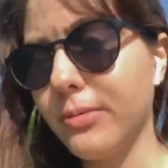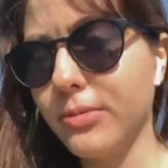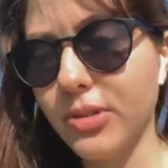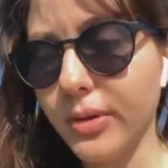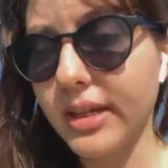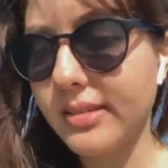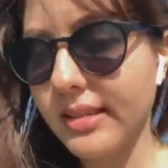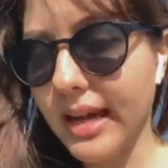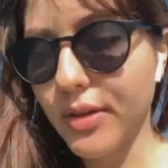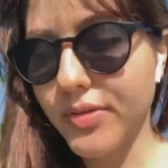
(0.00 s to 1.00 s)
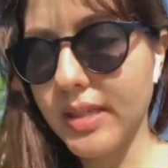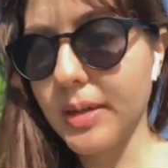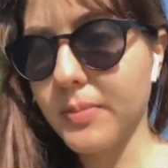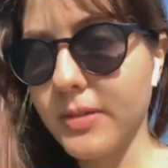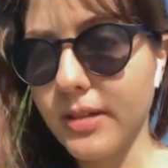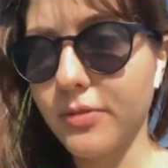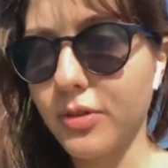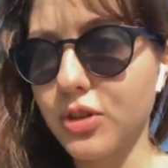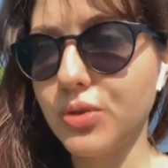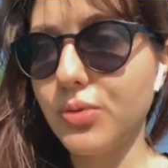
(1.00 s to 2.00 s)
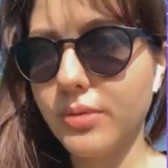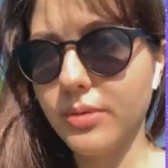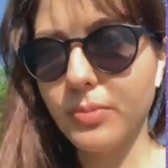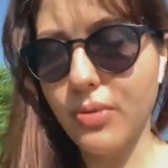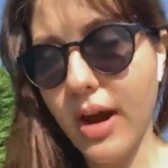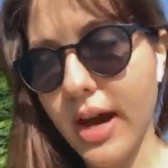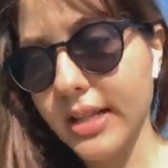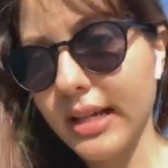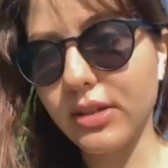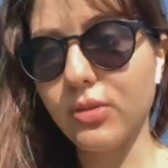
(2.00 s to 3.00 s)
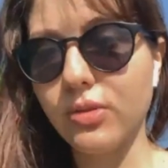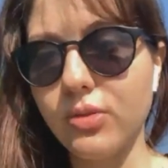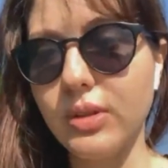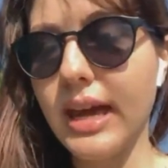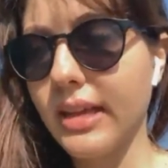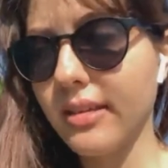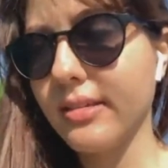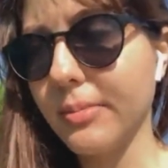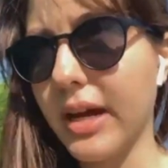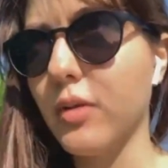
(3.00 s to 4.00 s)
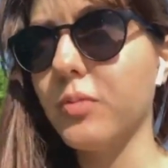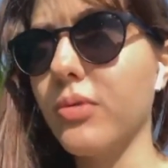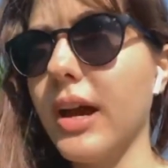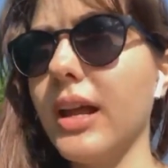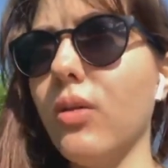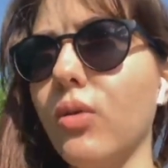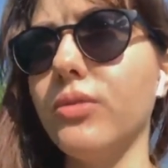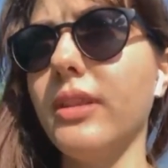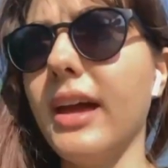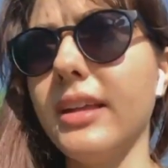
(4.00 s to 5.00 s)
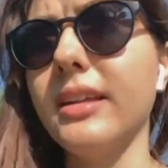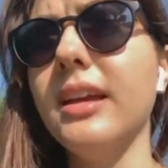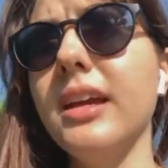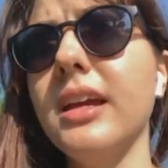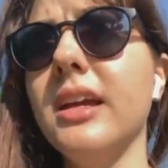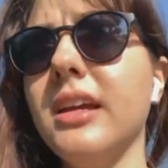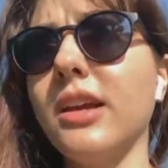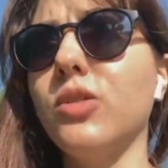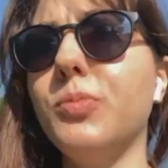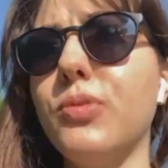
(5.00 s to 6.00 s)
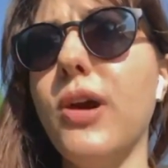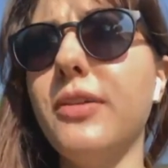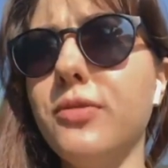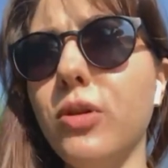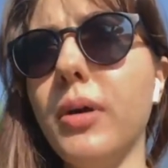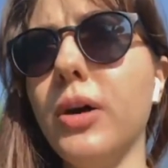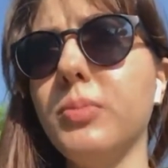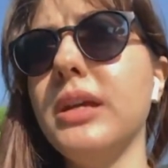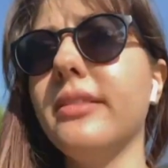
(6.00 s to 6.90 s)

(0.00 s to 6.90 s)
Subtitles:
sorry, I kind of skipped for 2, the pride. Like you gain some kind of pride over that. Like you're prideful about being